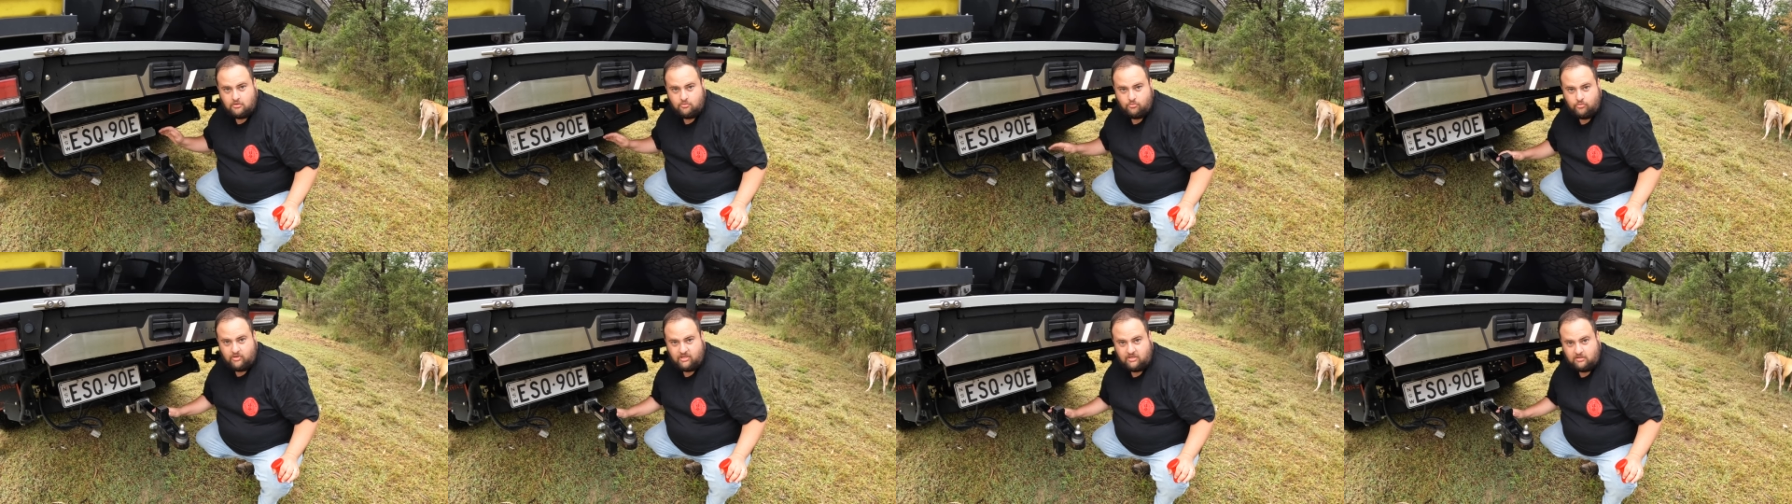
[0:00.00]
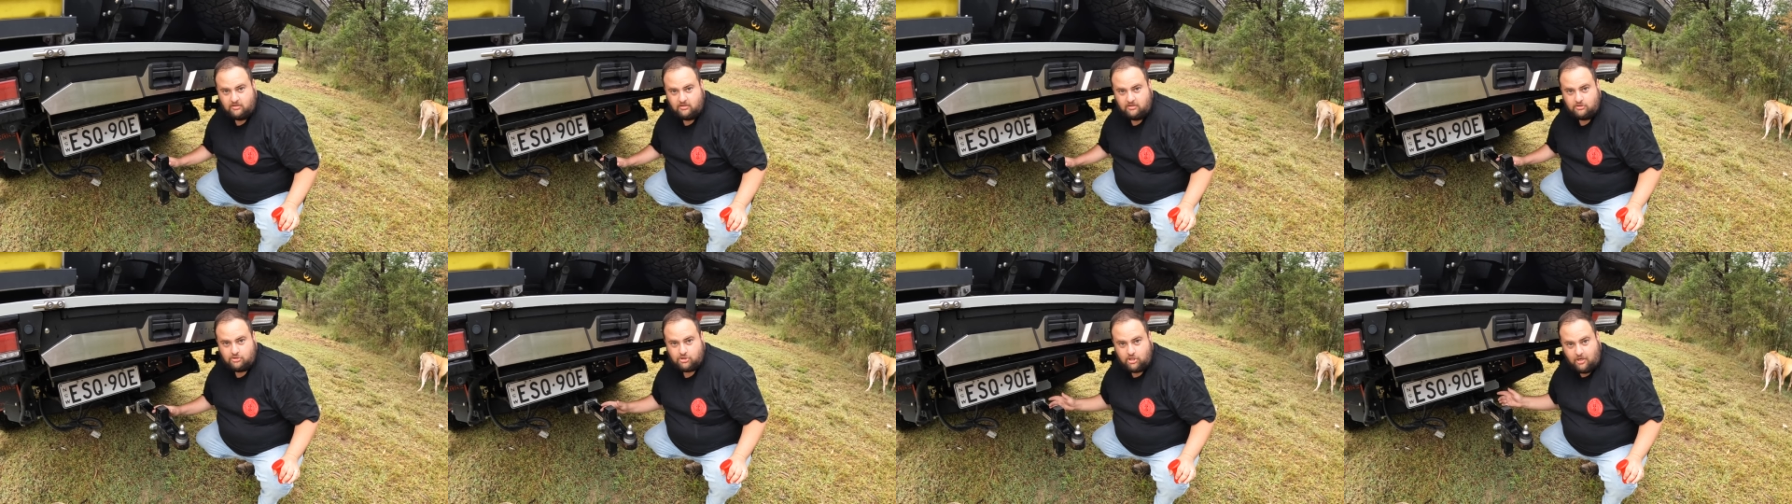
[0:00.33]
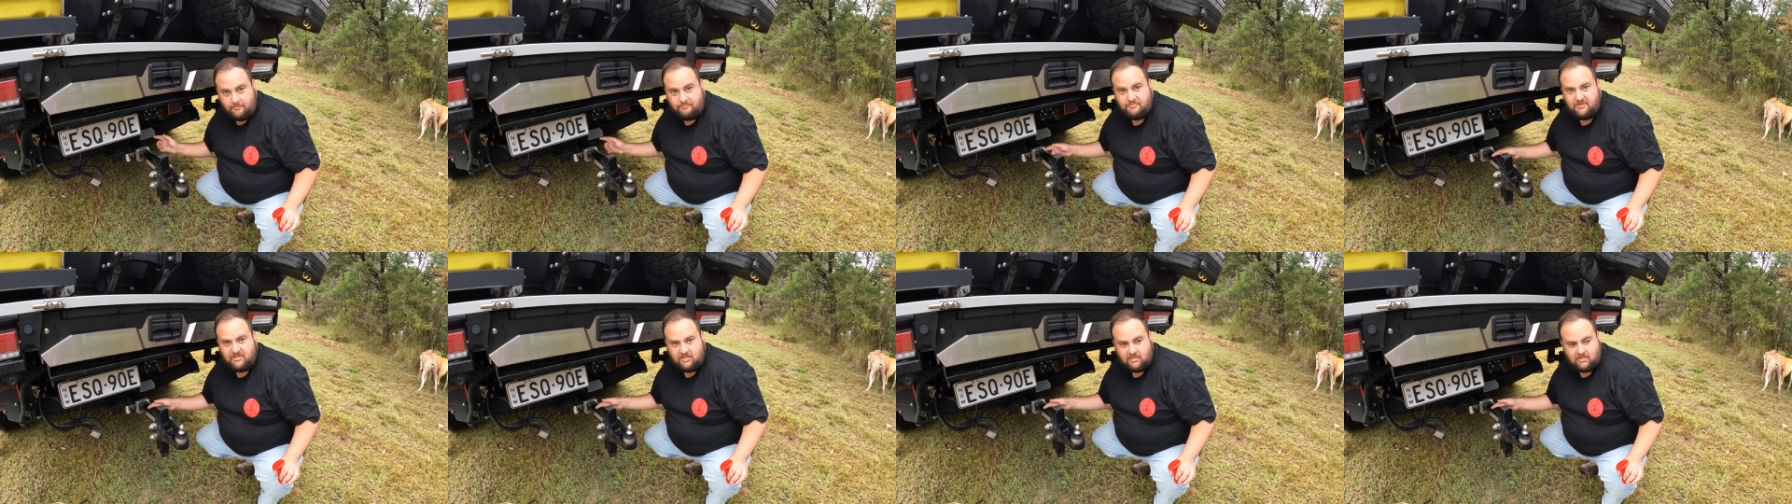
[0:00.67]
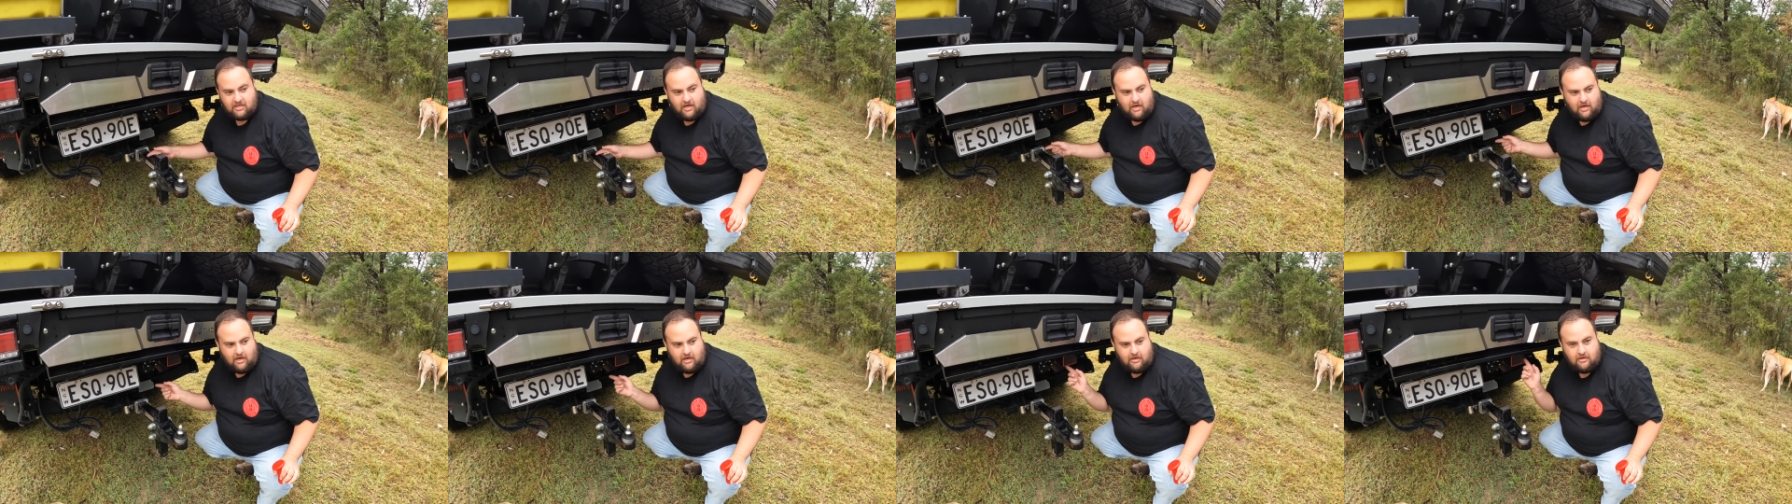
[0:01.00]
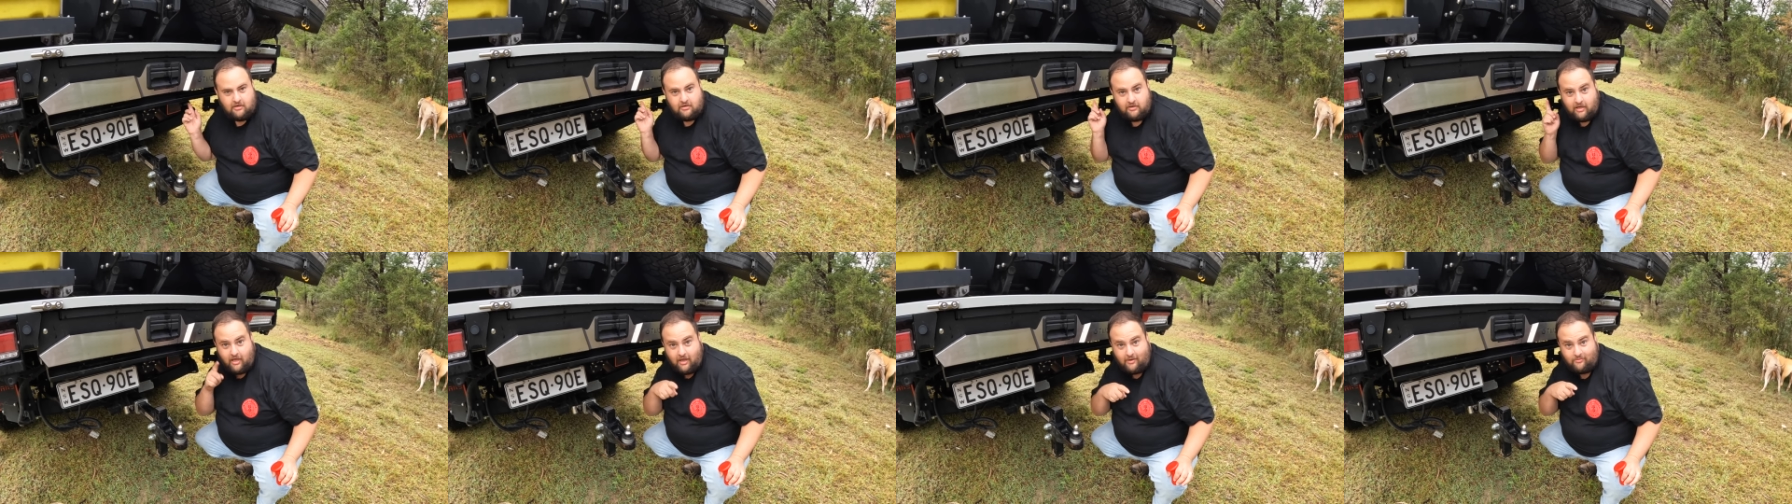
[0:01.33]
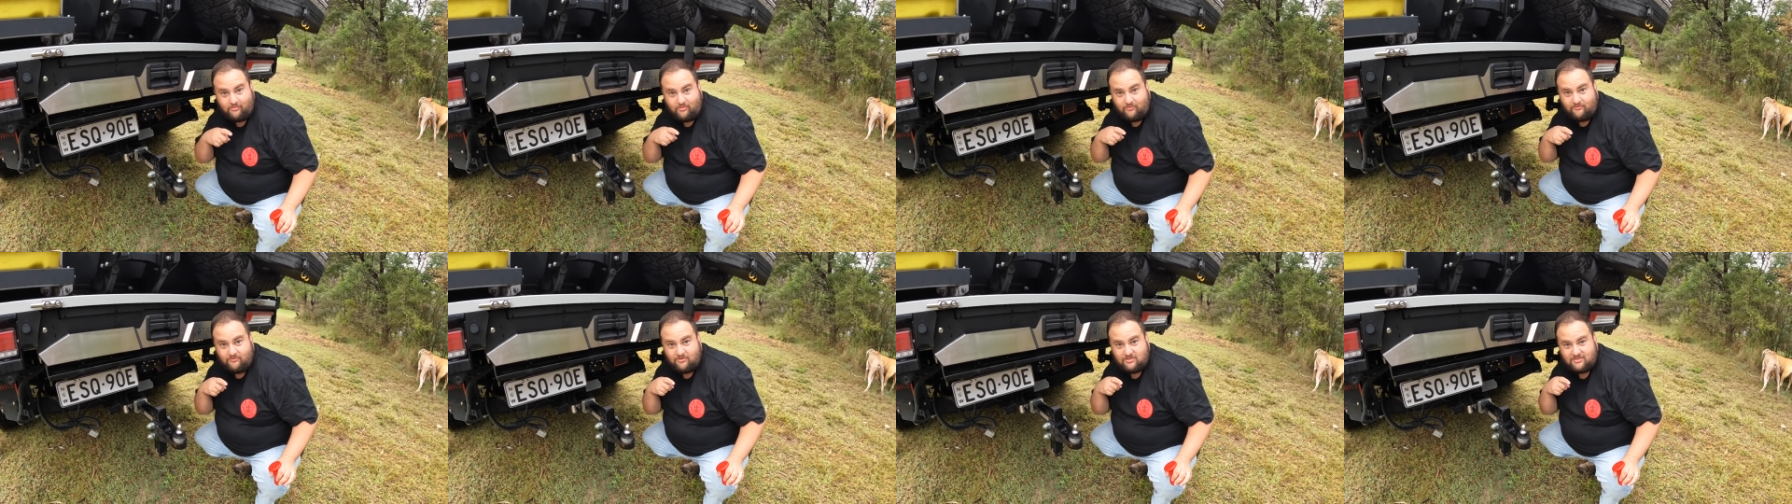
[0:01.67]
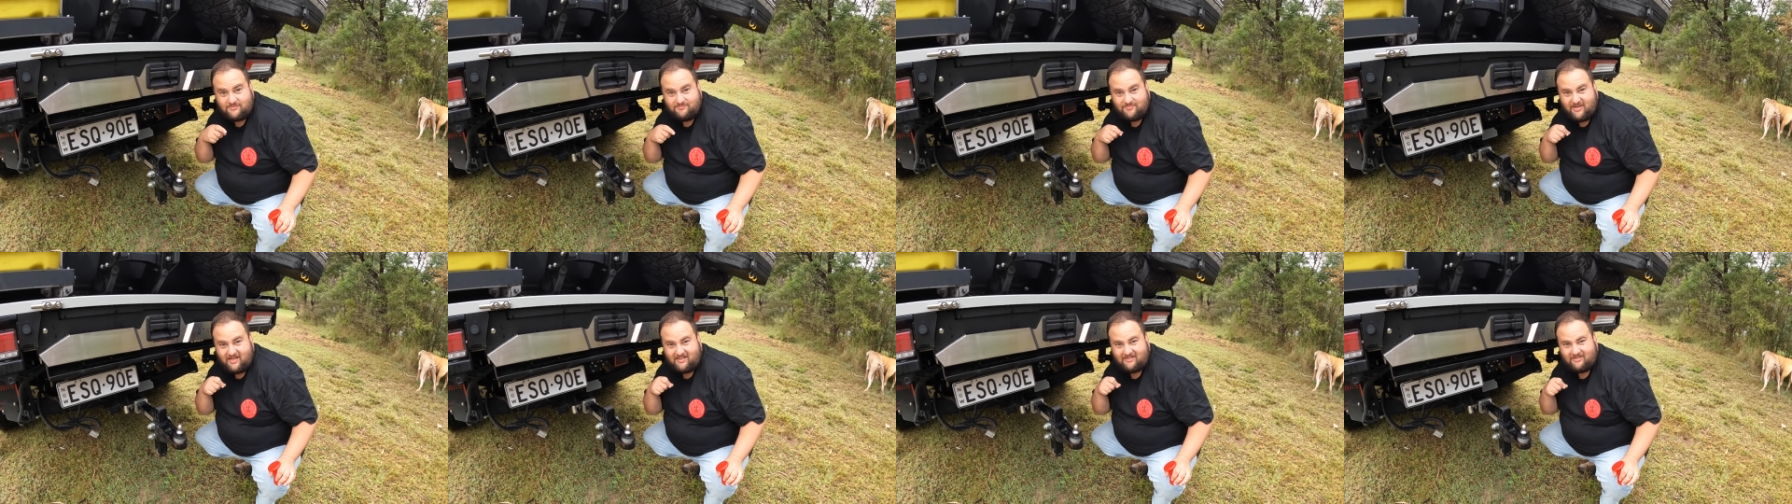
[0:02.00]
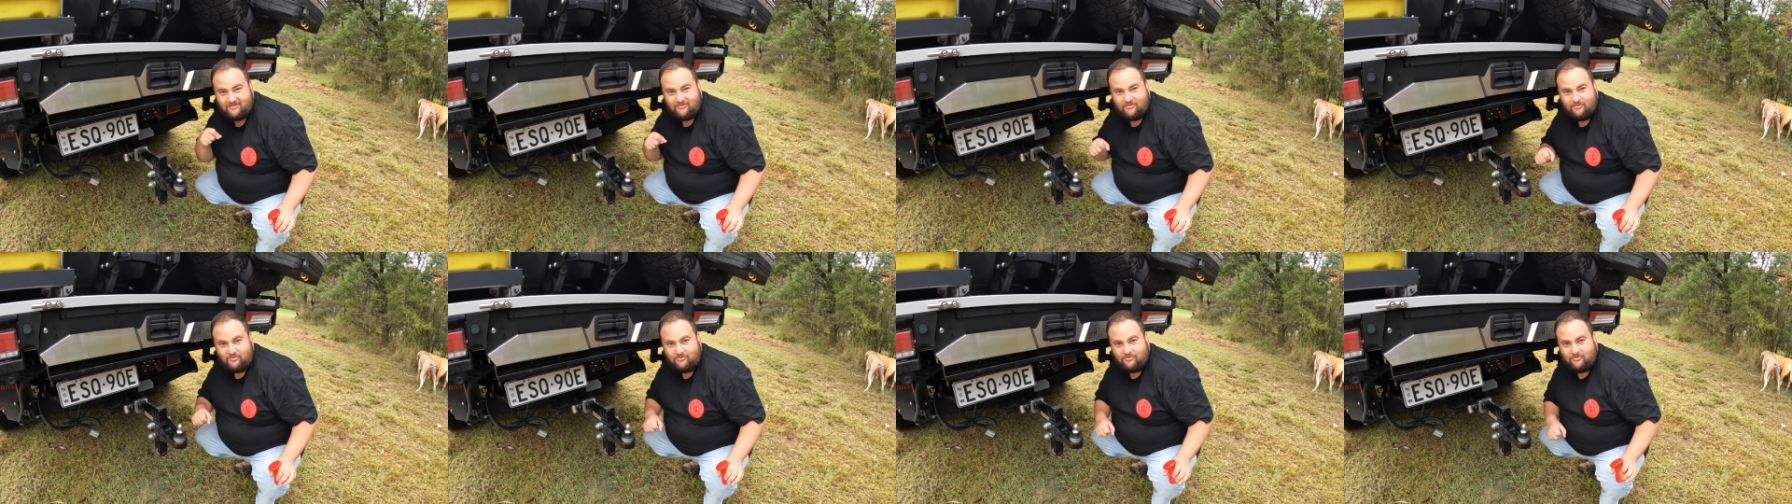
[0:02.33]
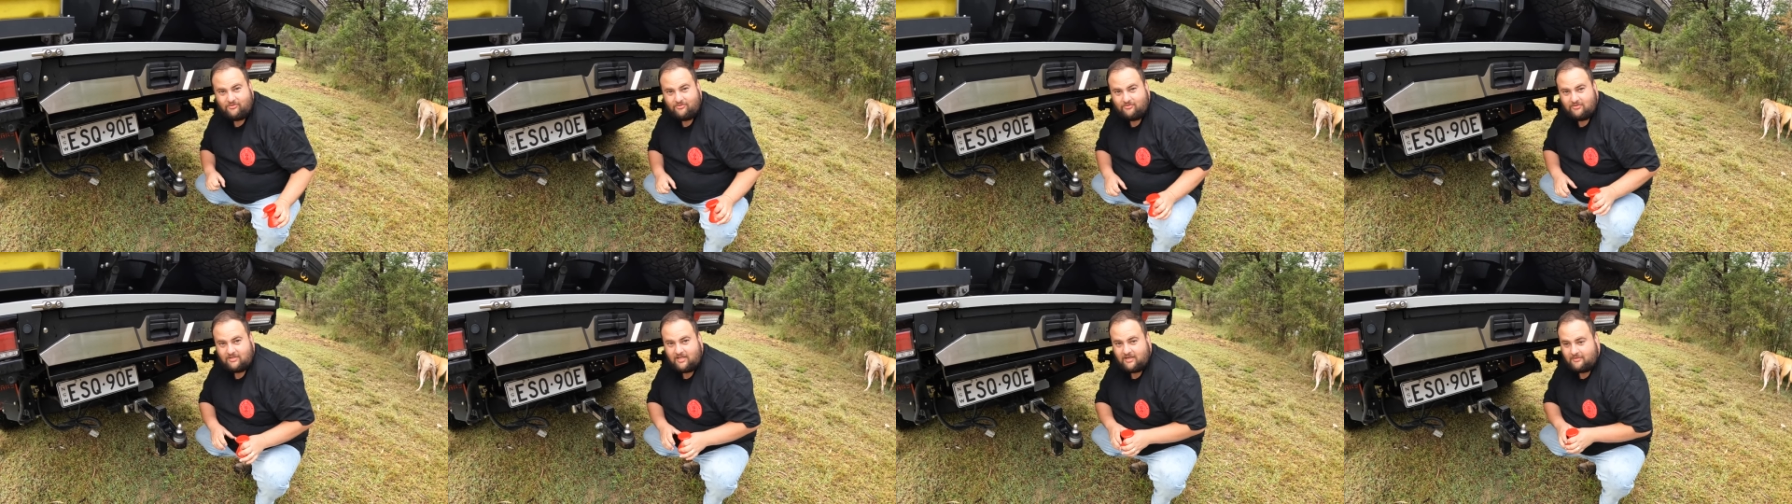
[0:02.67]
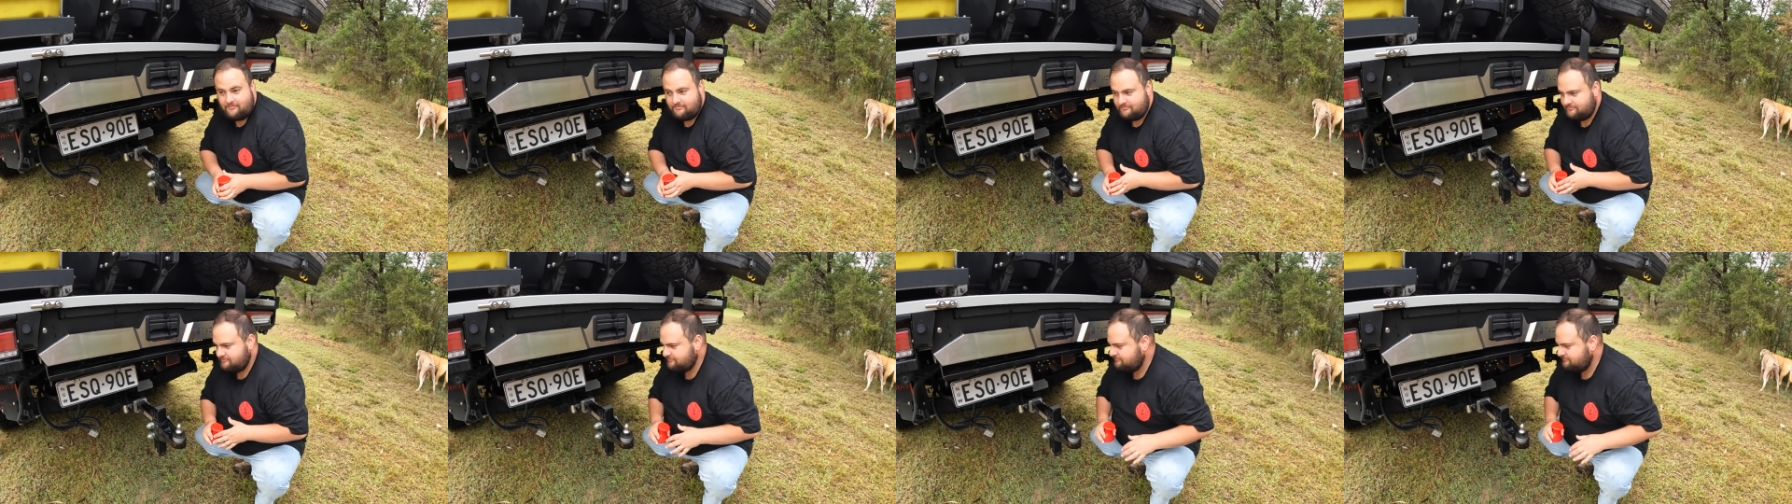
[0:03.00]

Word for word: we can jump in the car and reverse back and hook it all up.